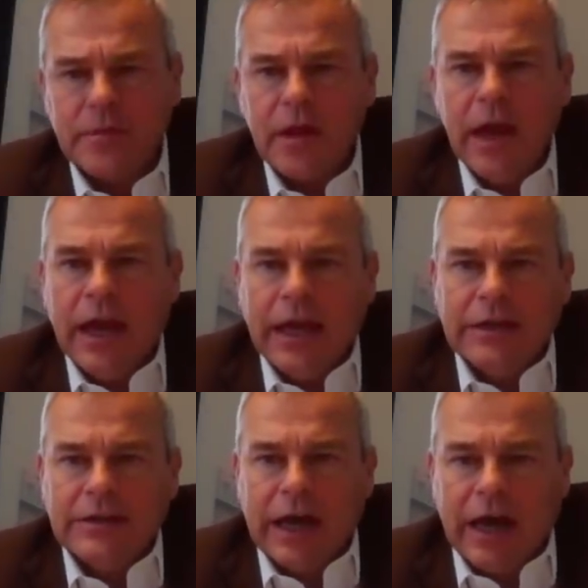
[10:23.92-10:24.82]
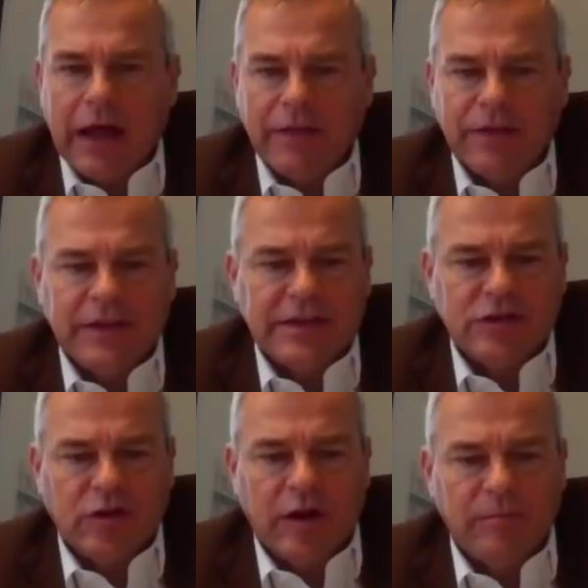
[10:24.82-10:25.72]
And I think this is
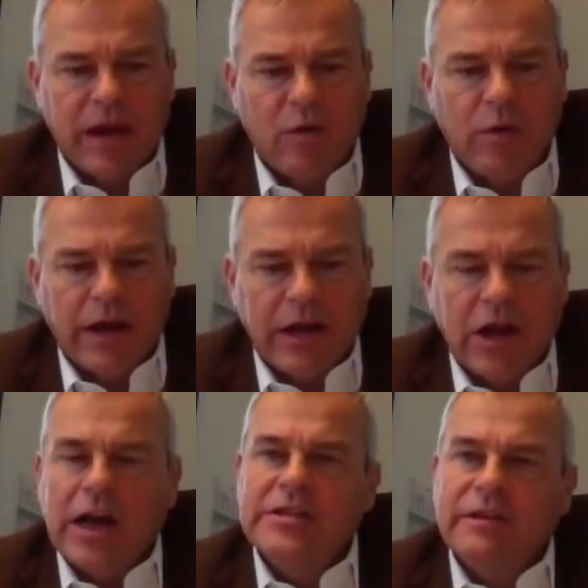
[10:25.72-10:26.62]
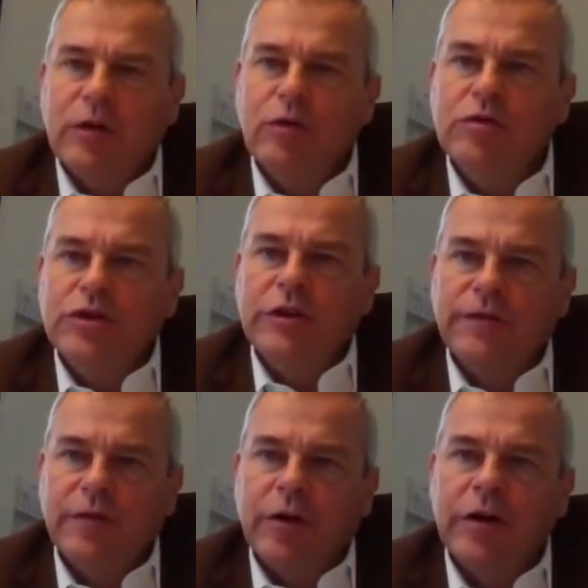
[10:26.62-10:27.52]
going to be quite a nice evolution
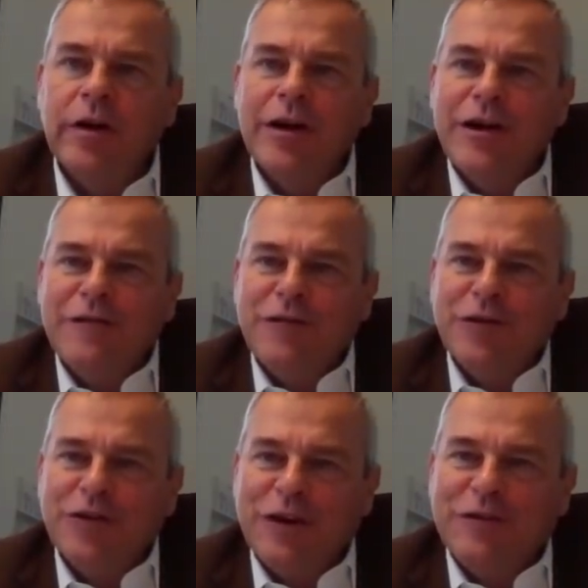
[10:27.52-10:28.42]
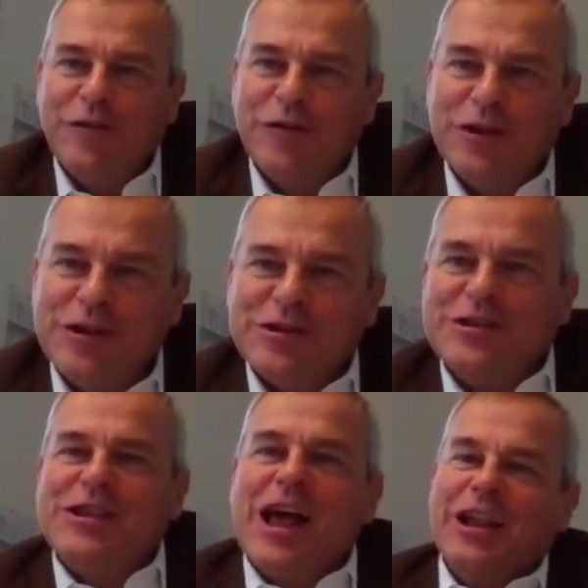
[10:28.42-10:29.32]
for the
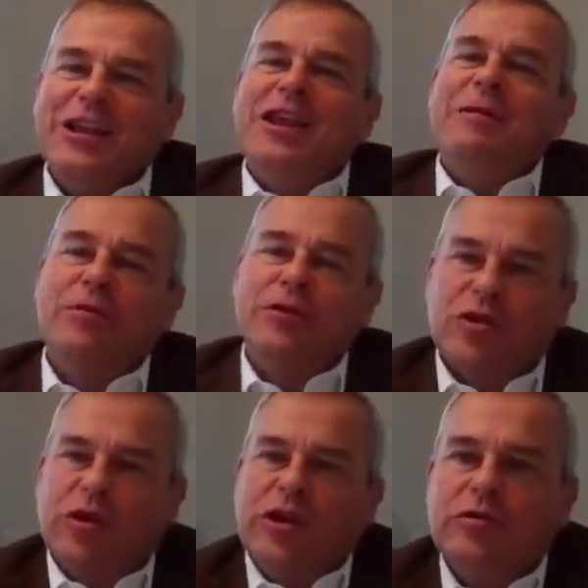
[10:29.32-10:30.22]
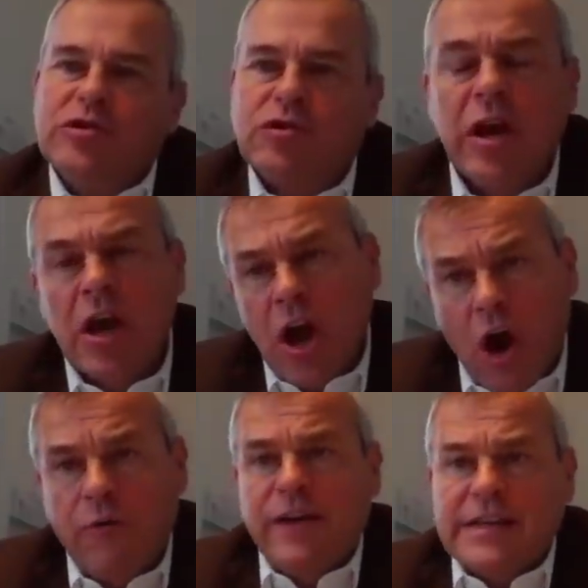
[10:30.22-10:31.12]
sliding table saw industry.
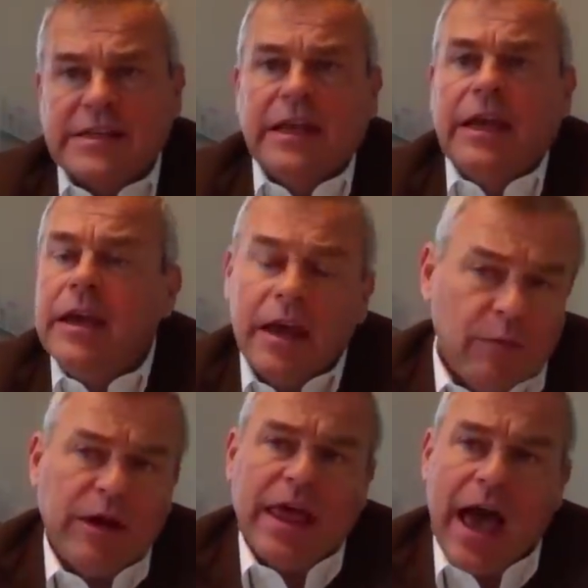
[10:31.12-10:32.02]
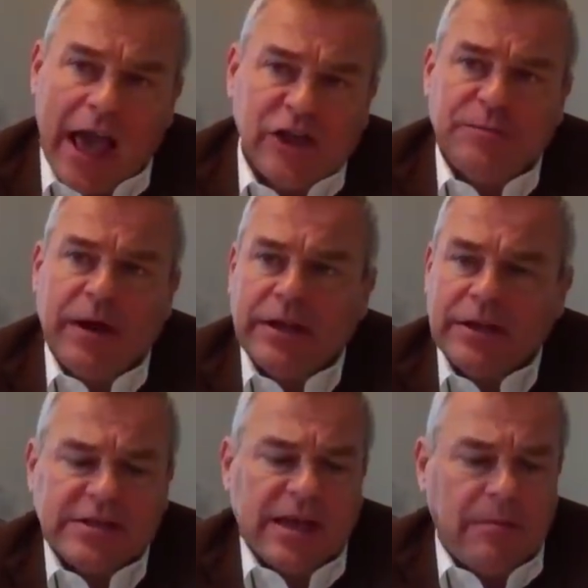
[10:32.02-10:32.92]
Obviously, with our edge bender,
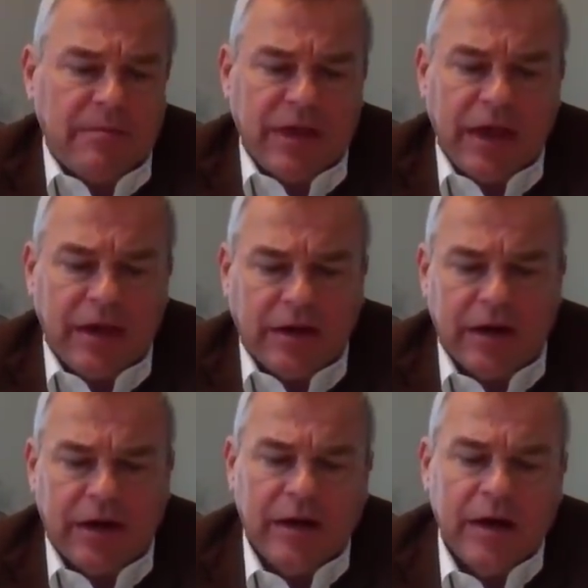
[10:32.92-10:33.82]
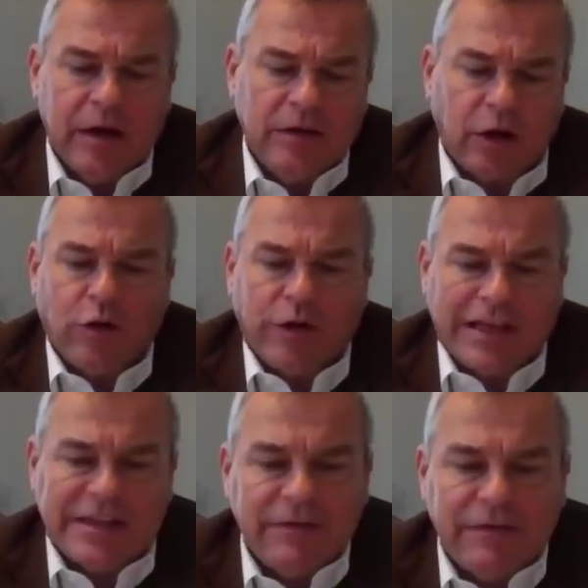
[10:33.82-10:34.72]
same thing. The
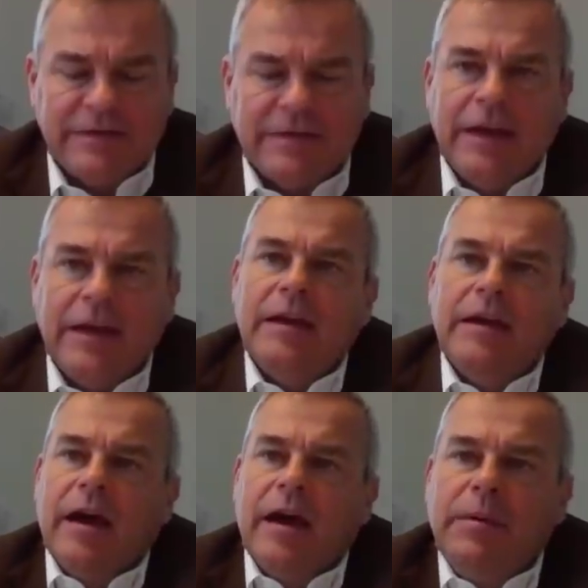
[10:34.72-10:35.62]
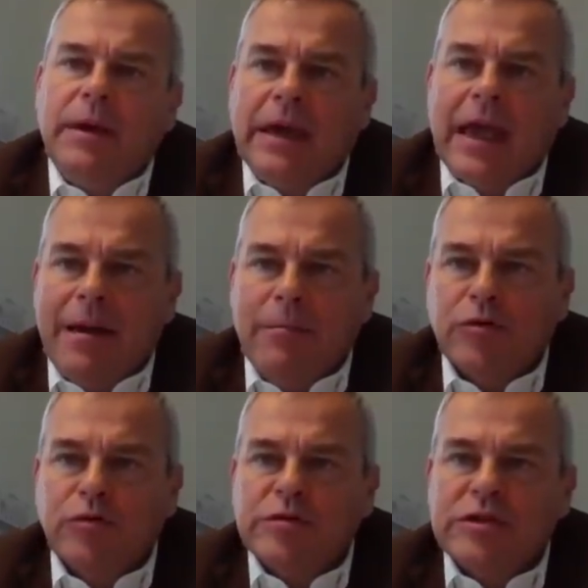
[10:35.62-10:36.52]
connectivity, being able
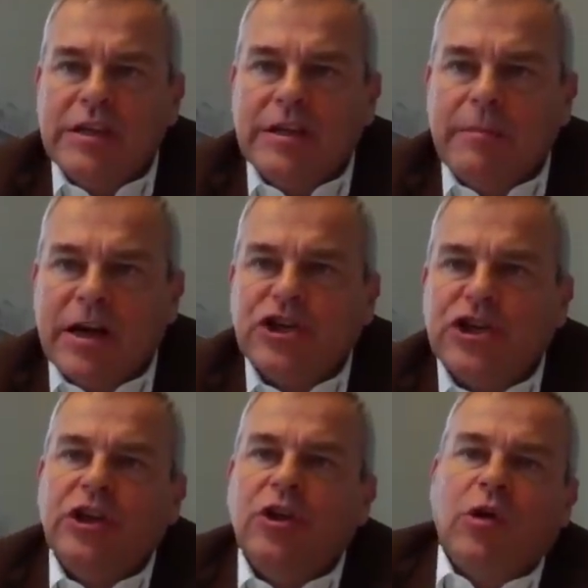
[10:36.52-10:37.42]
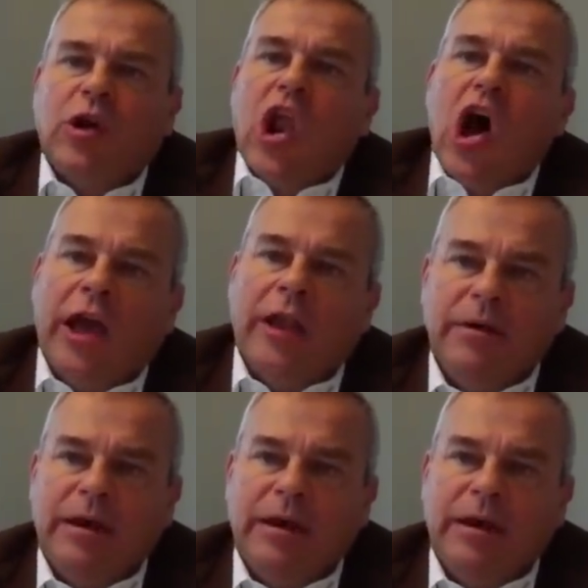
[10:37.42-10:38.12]
to see the machine online,